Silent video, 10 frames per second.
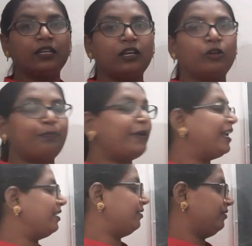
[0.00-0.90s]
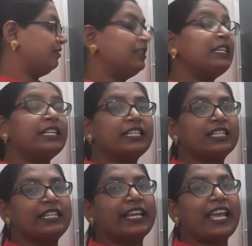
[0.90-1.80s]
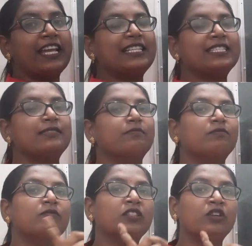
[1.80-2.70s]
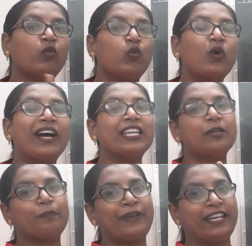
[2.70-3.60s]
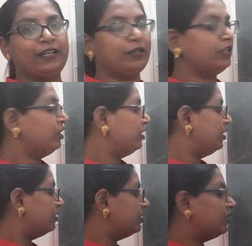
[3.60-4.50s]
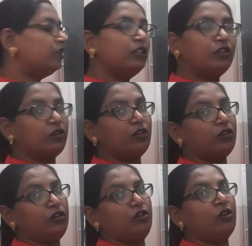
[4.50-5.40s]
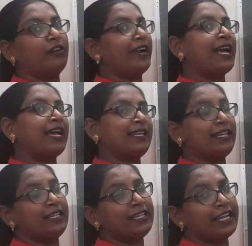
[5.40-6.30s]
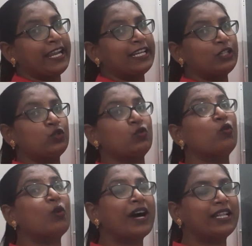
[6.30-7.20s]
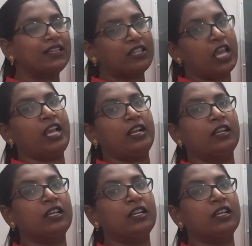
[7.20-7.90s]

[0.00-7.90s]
A pen, it indicates one pen. A or an indicates to one thing.